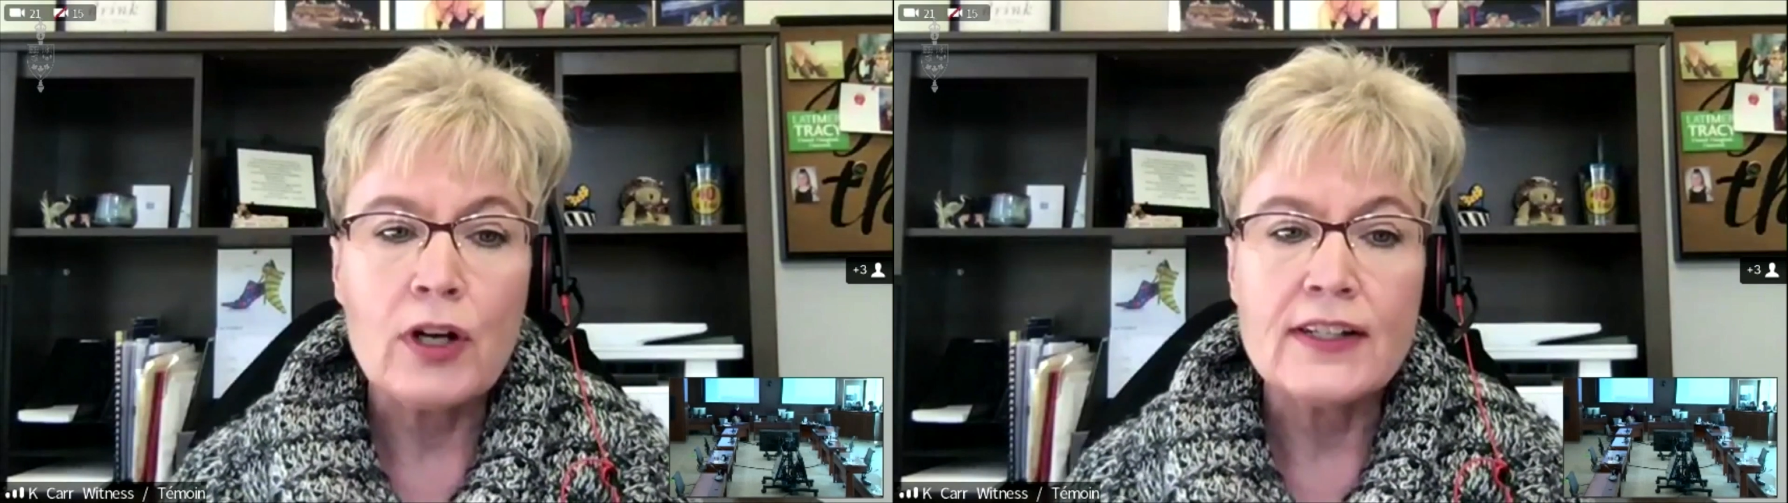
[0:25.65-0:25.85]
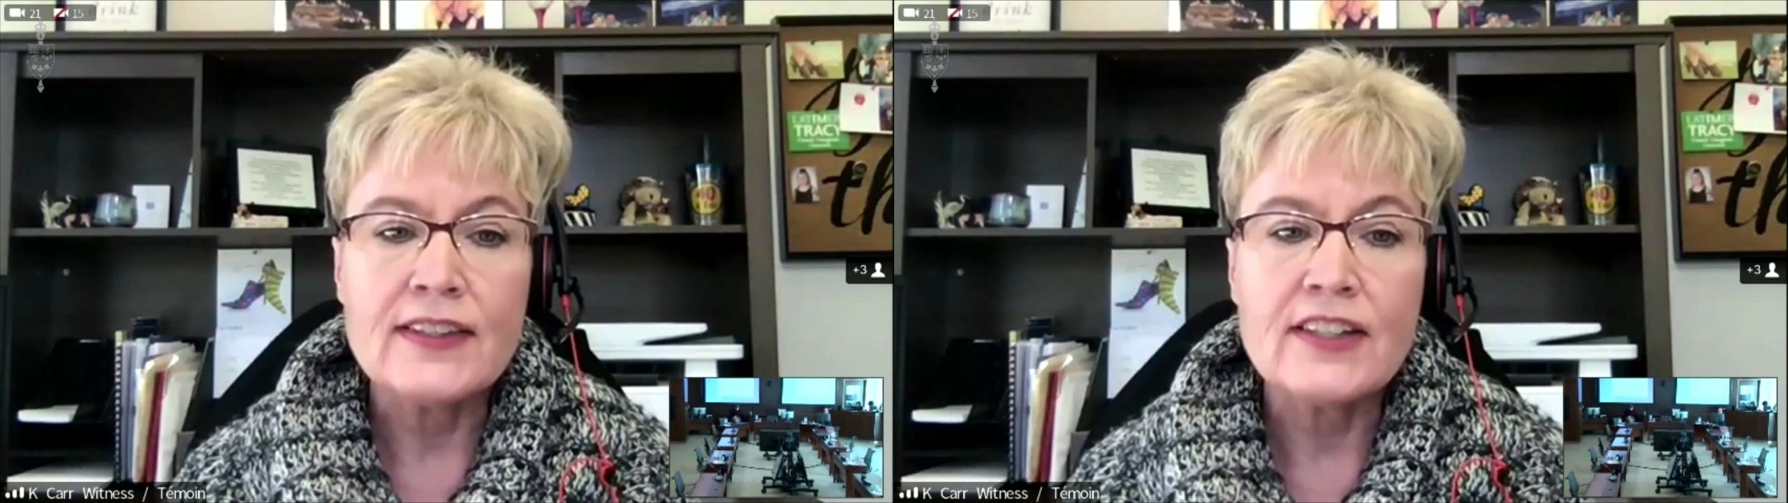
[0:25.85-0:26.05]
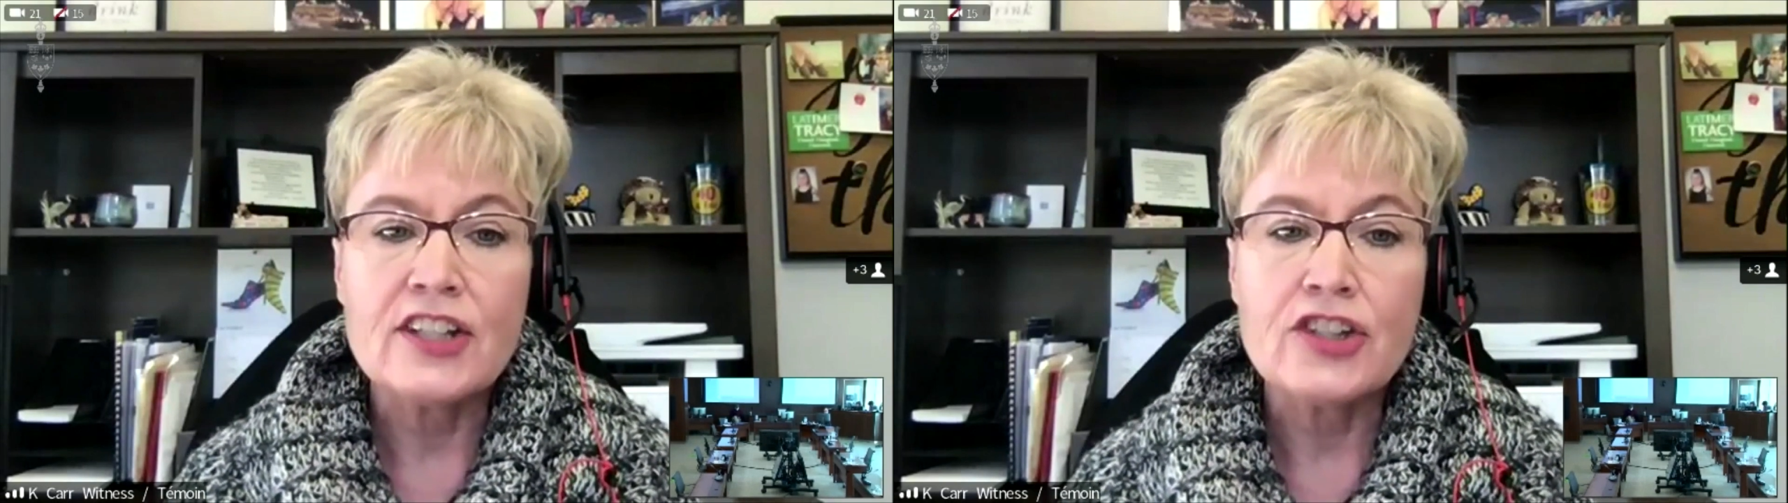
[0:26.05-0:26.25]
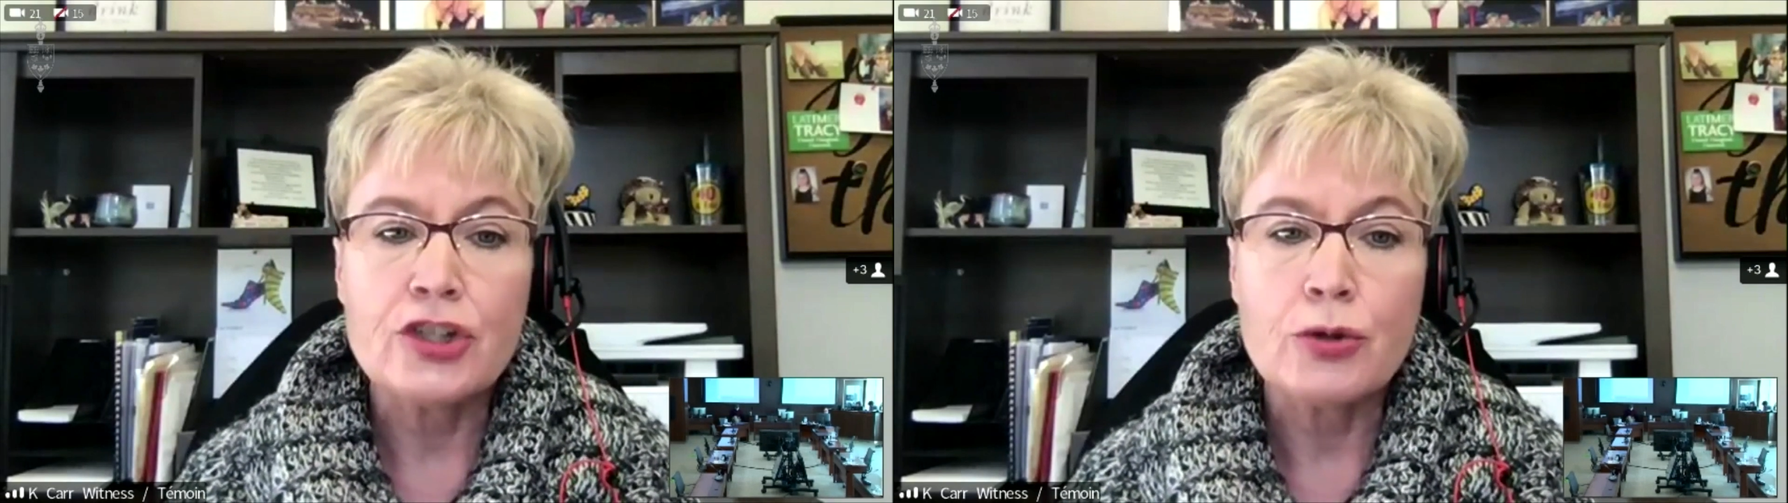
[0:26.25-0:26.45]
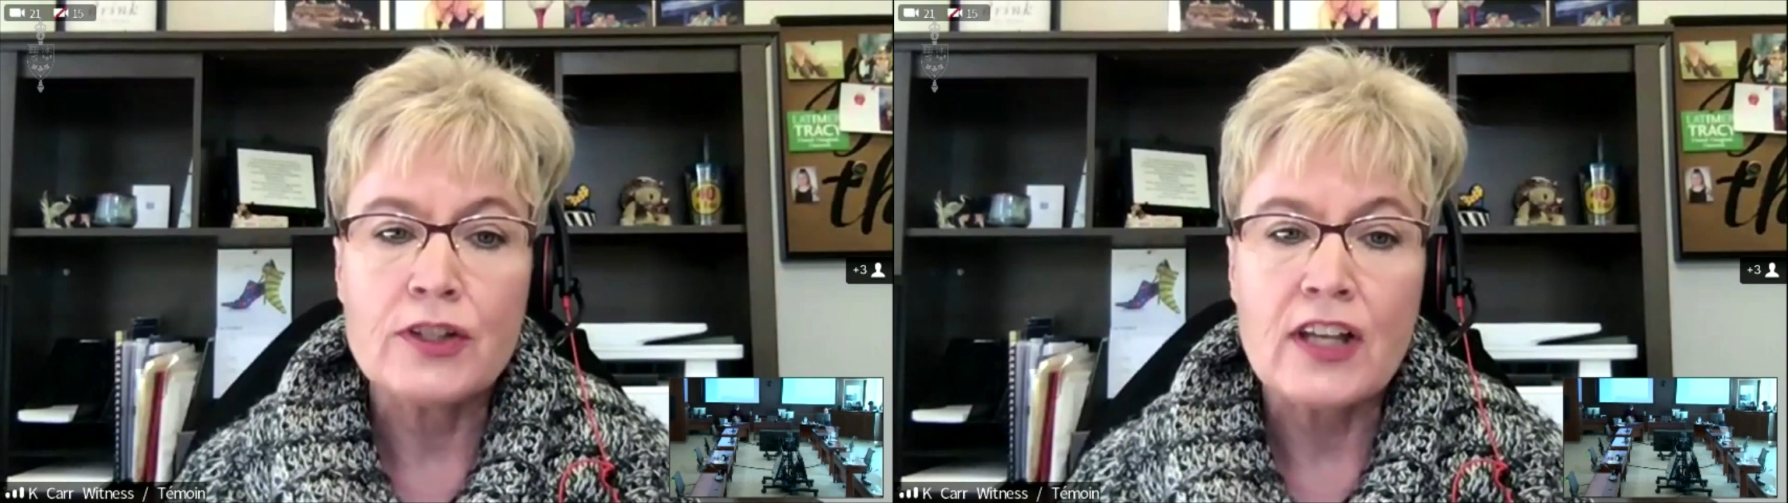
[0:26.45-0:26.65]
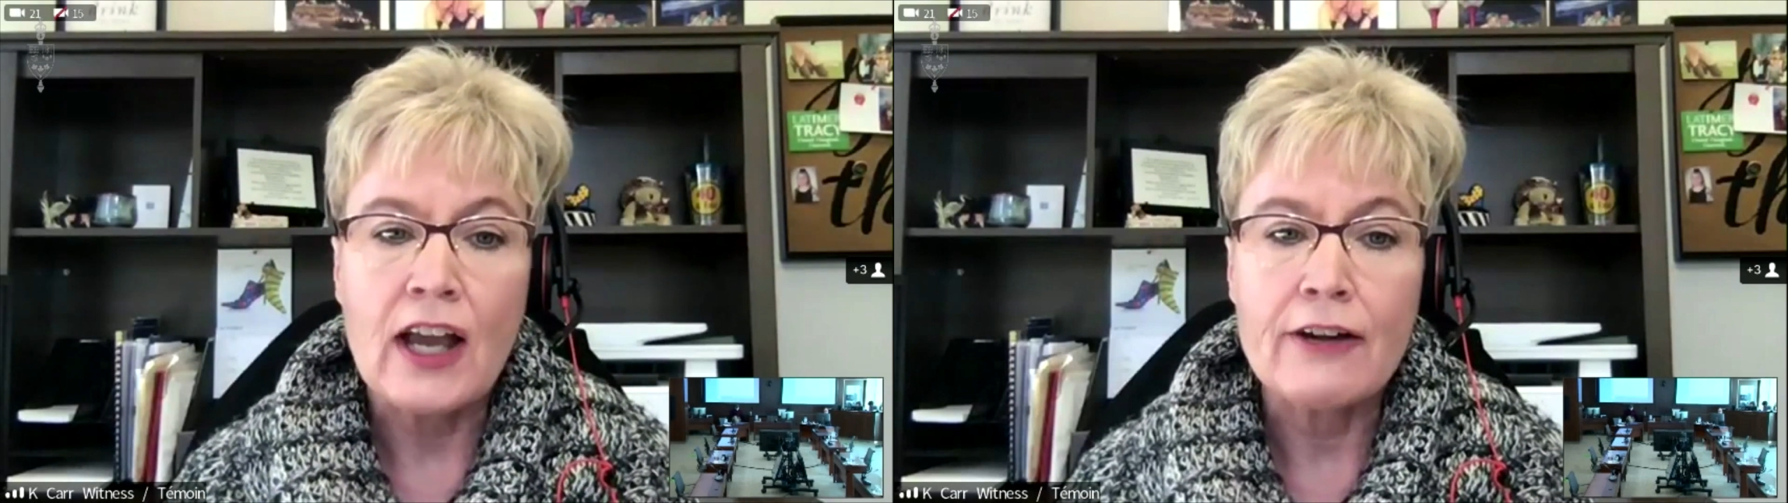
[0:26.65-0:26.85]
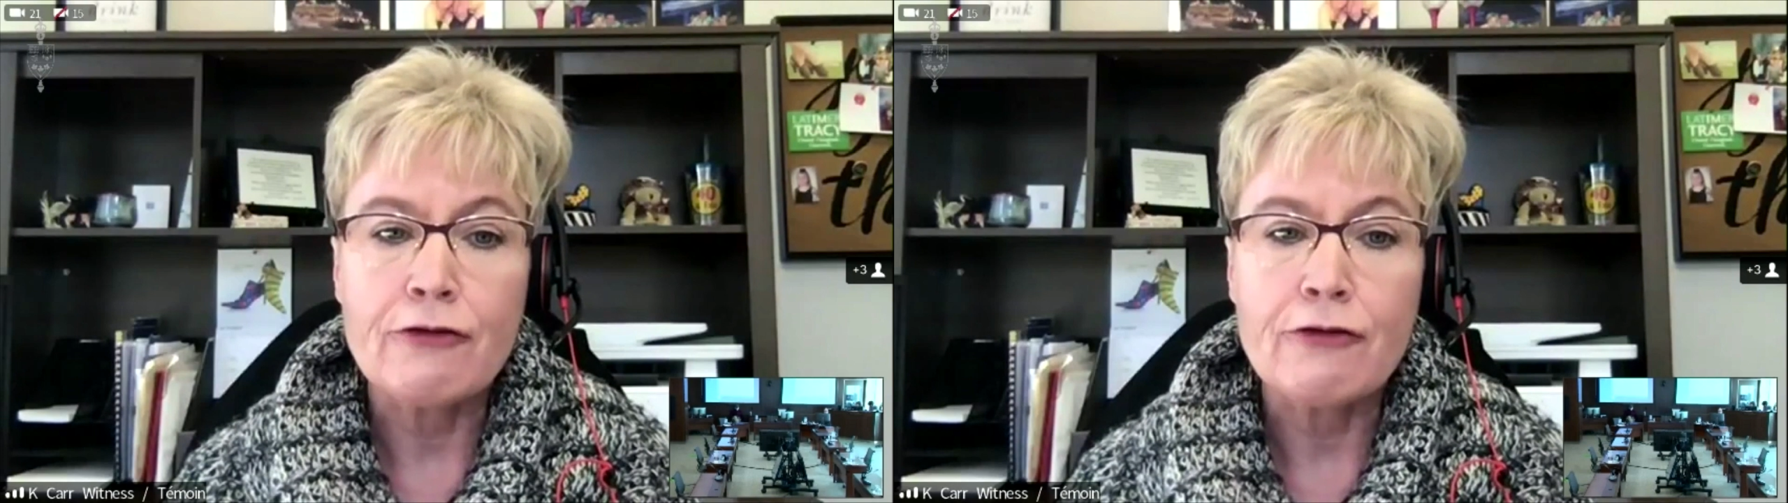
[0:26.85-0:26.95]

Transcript: assisted suicide